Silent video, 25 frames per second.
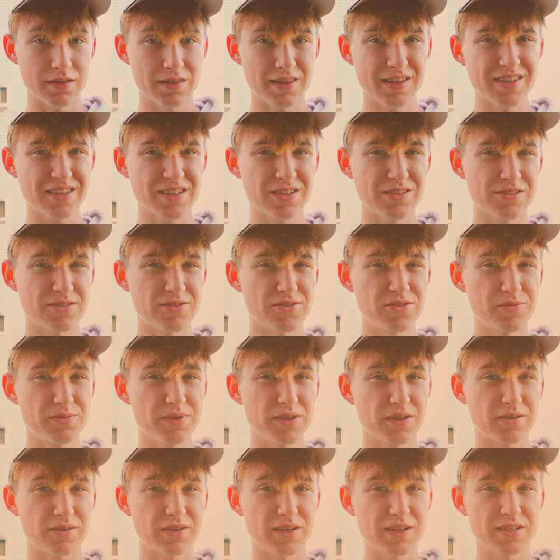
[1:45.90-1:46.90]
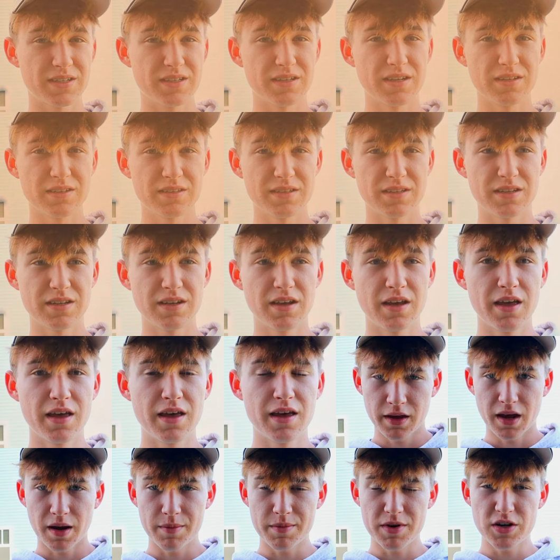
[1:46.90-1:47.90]
that sounds a little bit crazy doesn't it
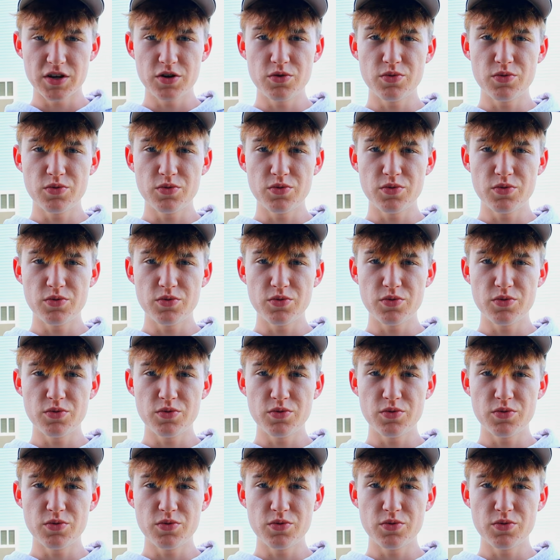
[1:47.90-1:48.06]
I mean,